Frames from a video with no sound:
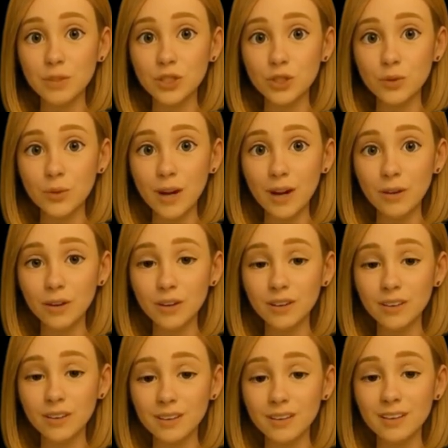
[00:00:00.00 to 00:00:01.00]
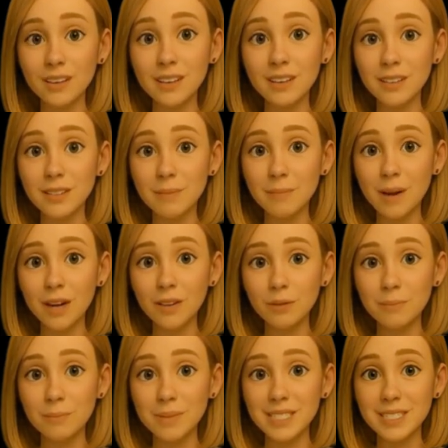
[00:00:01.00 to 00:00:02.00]
2 error. The model
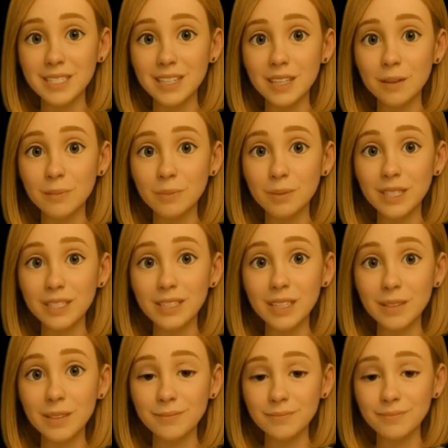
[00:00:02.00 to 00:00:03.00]
missed it completely.